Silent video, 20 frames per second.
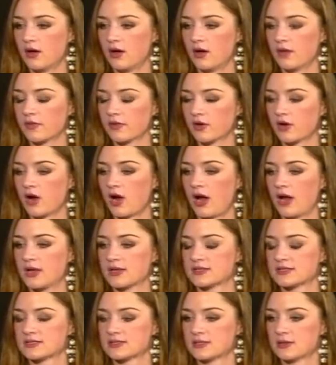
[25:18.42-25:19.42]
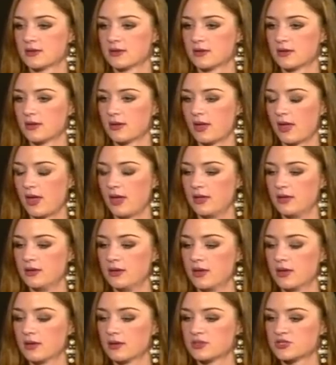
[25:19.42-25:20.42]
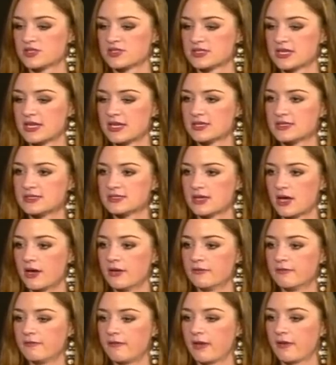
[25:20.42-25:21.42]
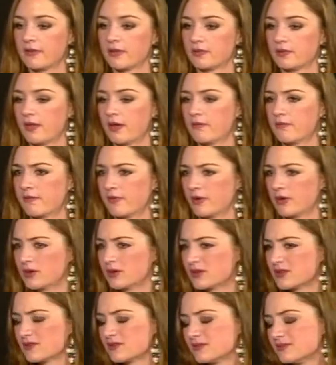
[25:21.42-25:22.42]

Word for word: on the cross and just his unfailing love for.